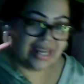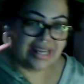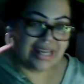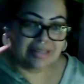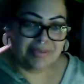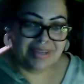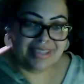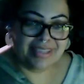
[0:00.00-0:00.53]
I'd
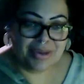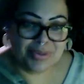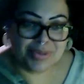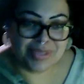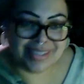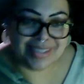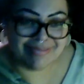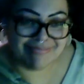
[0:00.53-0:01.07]
hate to be
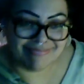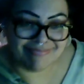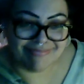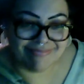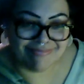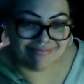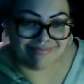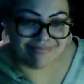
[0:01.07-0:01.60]
those
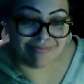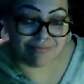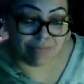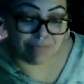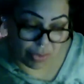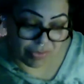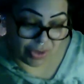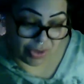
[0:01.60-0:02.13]

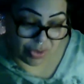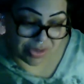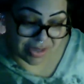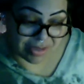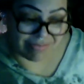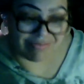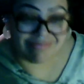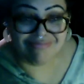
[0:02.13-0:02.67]

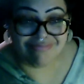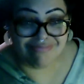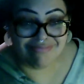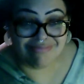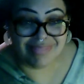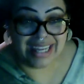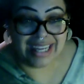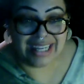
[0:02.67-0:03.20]
mothos,
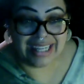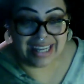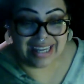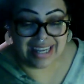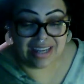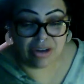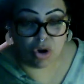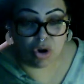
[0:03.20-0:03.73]
aka